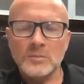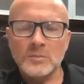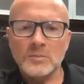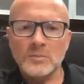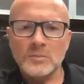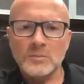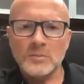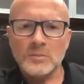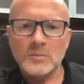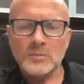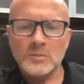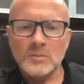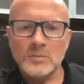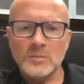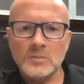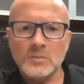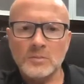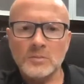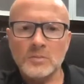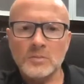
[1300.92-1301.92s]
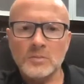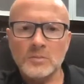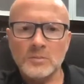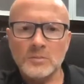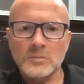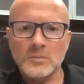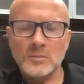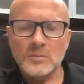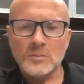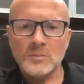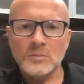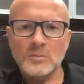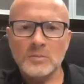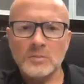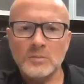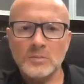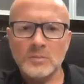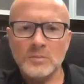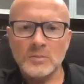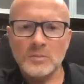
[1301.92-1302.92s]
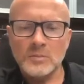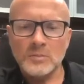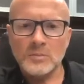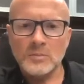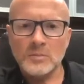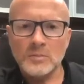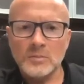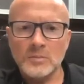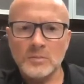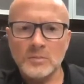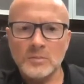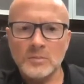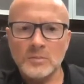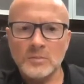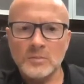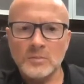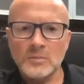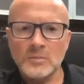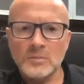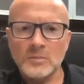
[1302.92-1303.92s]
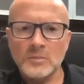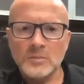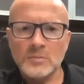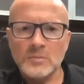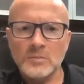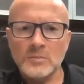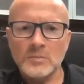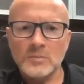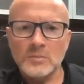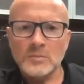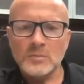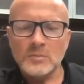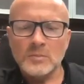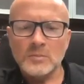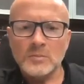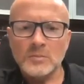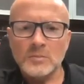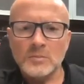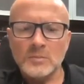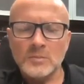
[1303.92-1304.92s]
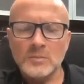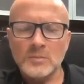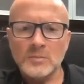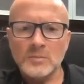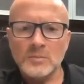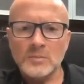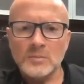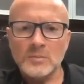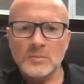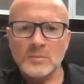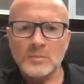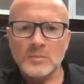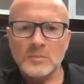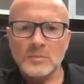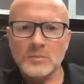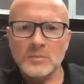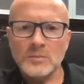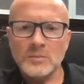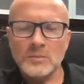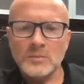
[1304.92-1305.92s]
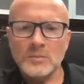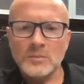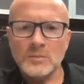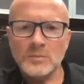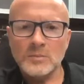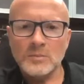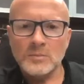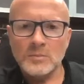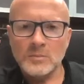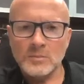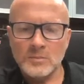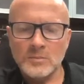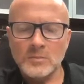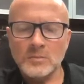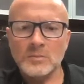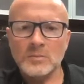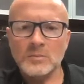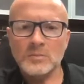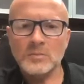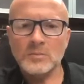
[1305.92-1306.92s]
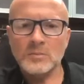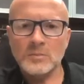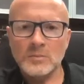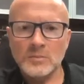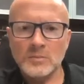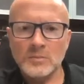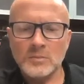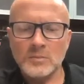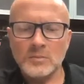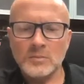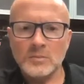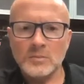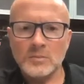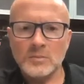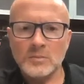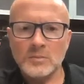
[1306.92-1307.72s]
No words are spoken by the person on screen.